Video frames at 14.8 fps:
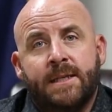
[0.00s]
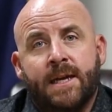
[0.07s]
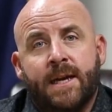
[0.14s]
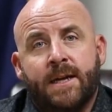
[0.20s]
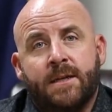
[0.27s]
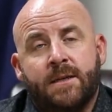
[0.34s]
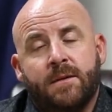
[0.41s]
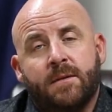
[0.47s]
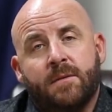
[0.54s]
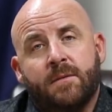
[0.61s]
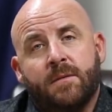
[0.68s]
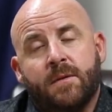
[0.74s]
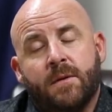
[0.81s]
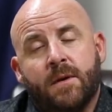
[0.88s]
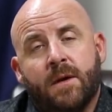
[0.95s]
that.
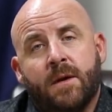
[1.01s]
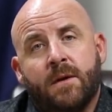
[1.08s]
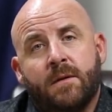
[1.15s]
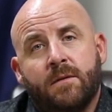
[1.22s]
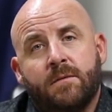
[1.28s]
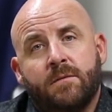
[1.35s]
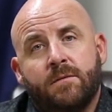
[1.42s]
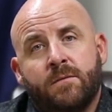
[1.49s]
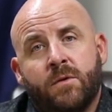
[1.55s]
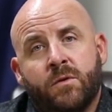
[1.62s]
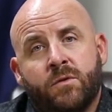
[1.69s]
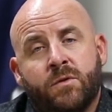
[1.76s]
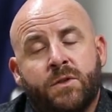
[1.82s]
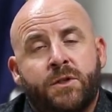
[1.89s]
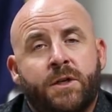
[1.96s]
Those
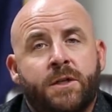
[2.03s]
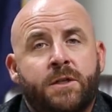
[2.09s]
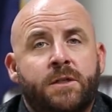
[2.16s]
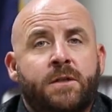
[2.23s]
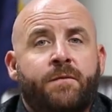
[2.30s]
restrictions